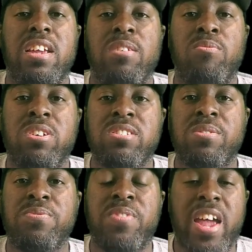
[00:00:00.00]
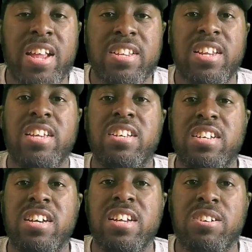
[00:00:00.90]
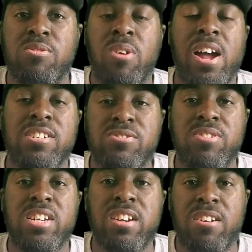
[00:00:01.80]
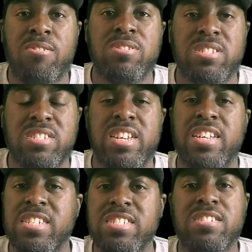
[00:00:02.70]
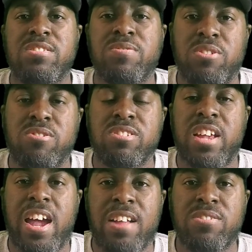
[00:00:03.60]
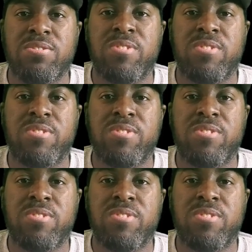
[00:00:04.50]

was the fact that they cut Quadree Ollison. Now, this is, of course, after the